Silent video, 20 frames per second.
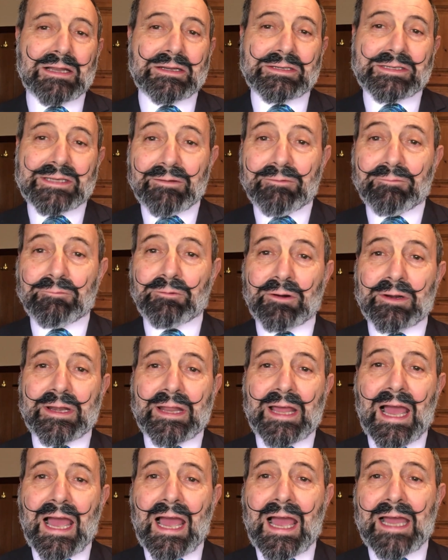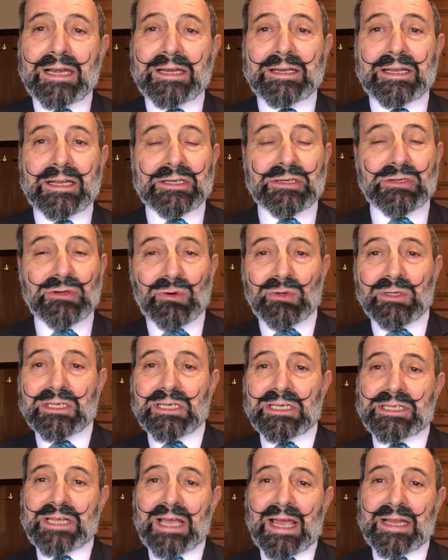different and it draws
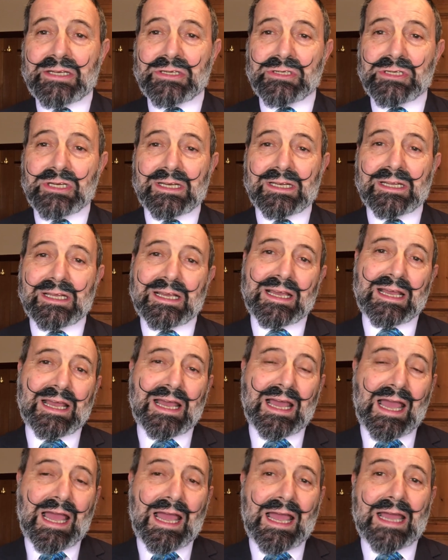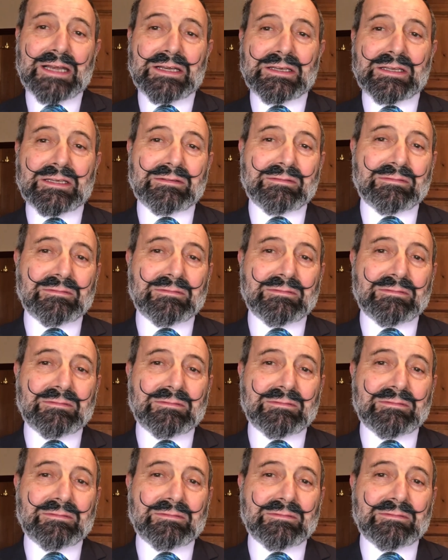attention, and